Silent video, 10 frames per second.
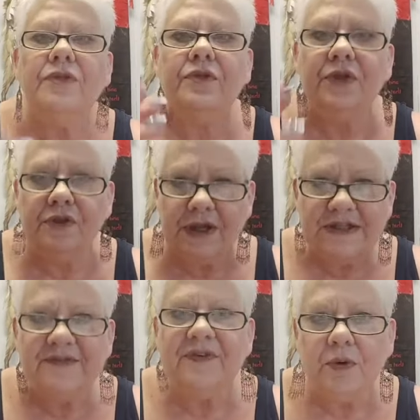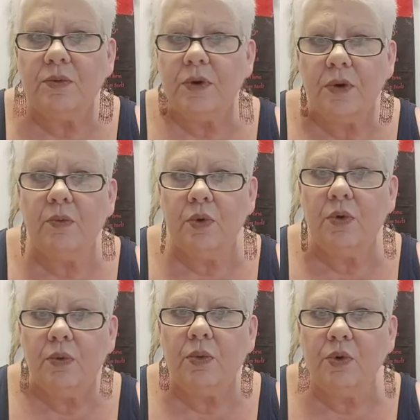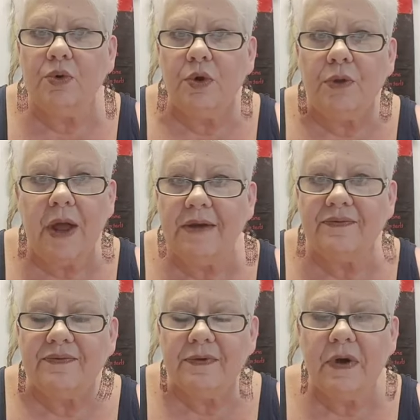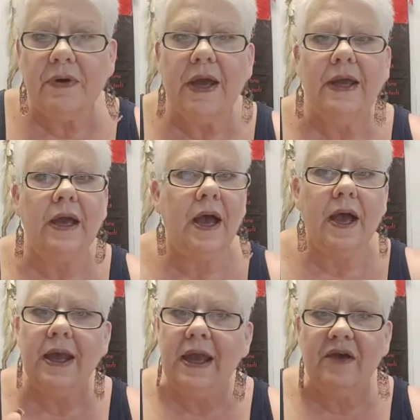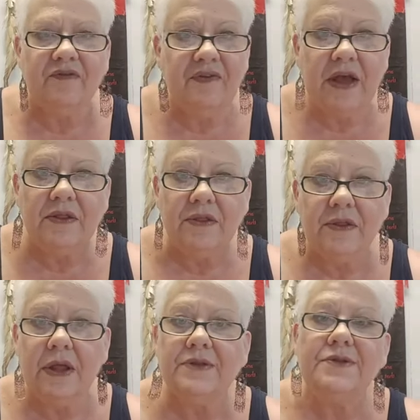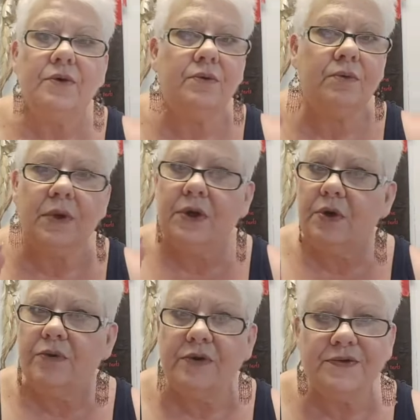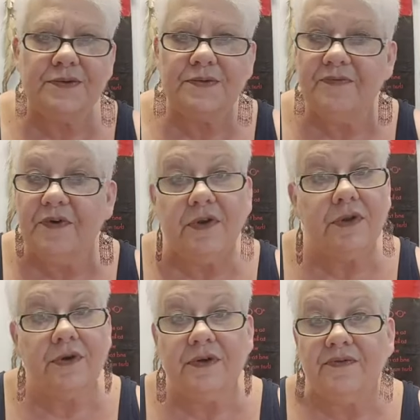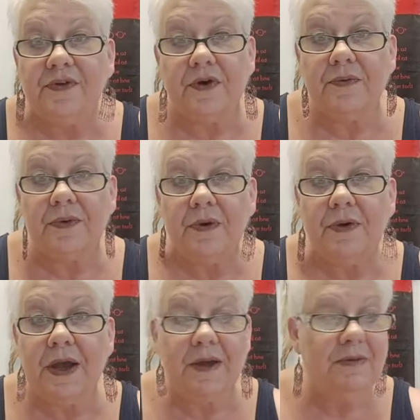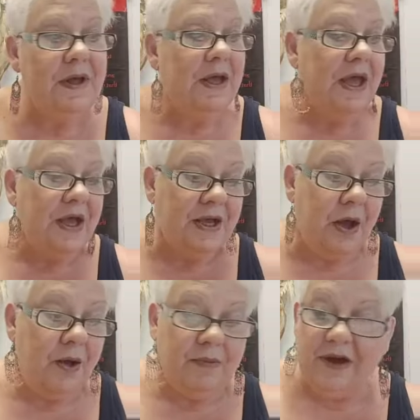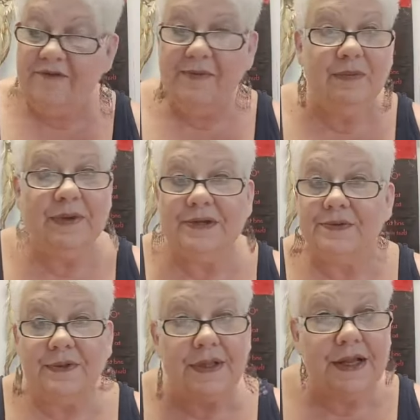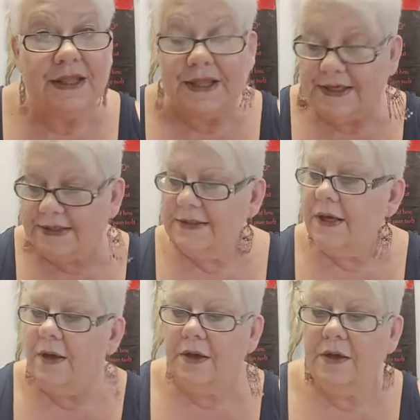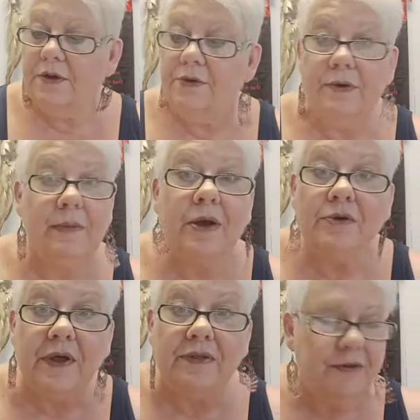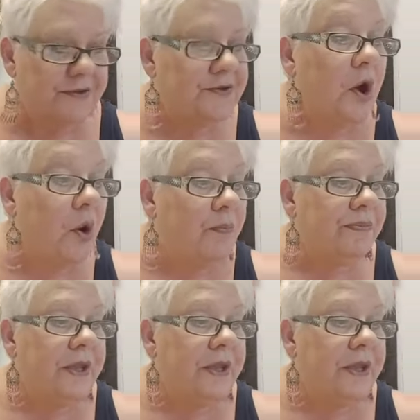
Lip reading: the less fear will rule your life. Okay. I have faith. And so, there's very little to fear. Okay. I've made peace with a lot of things, including my own death. So